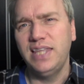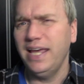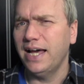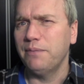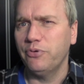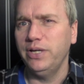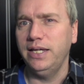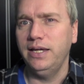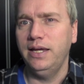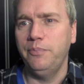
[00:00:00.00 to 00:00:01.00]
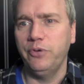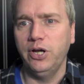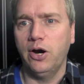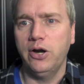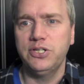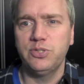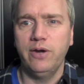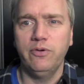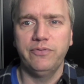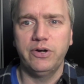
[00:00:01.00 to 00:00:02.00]
they got hit pretty hard, so I
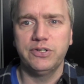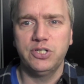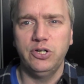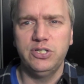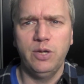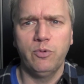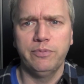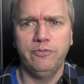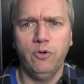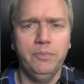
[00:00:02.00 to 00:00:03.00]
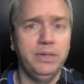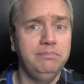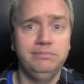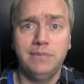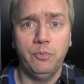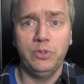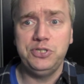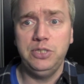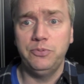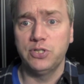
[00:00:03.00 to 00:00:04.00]
don't know if they're as good as they were before, but 10
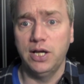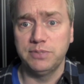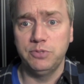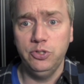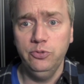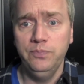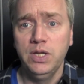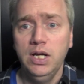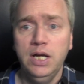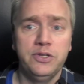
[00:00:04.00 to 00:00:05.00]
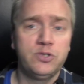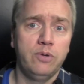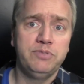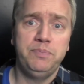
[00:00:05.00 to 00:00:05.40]
points cheaper is awesome too. The Storm